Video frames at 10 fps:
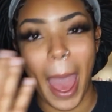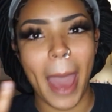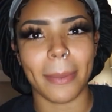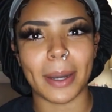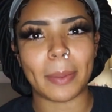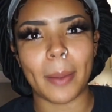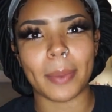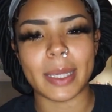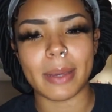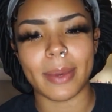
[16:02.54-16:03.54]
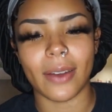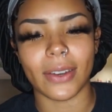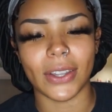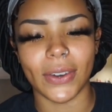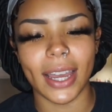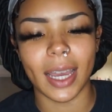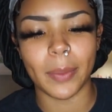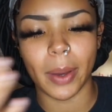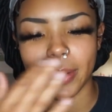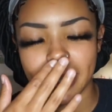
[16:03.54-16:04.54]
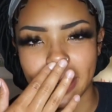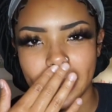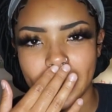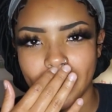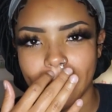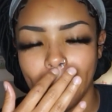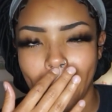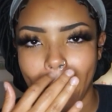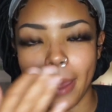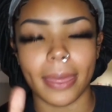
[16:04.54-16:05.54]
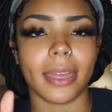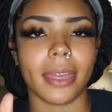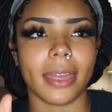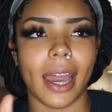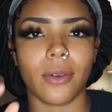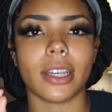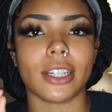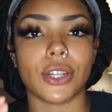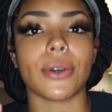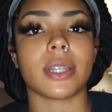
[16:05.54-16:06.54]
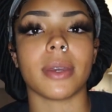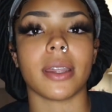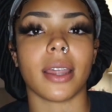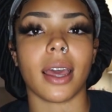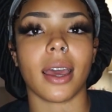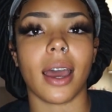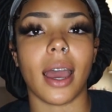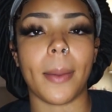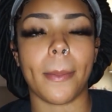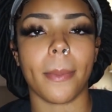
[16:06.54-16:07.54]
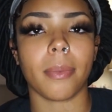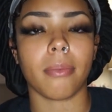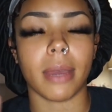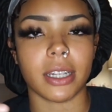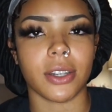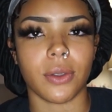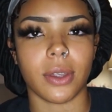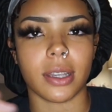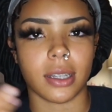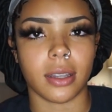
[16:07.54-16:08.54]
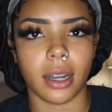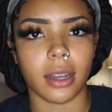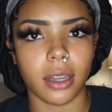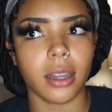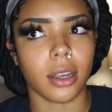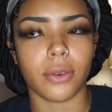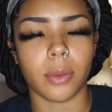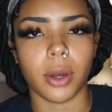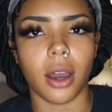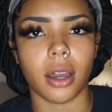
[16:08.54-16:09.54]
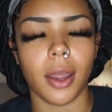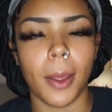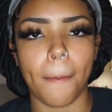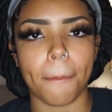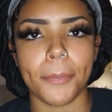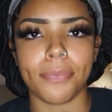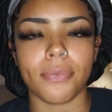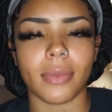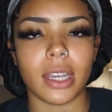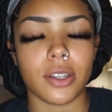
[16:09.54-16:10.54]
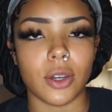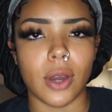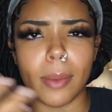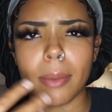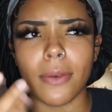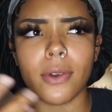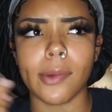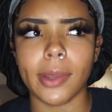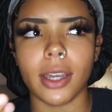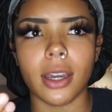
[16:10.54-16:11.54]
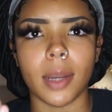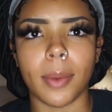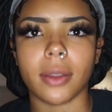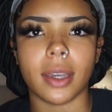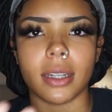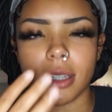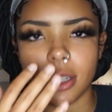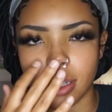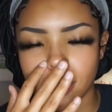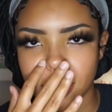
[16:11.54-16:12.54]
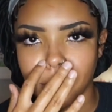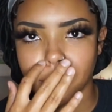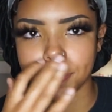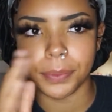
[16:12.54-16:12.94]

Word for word: I better pop this baby out real quick. But I was like, you know what? That really shows me that I'm meant to do this and that I did hear from God. So it made me feel really good about that decision. So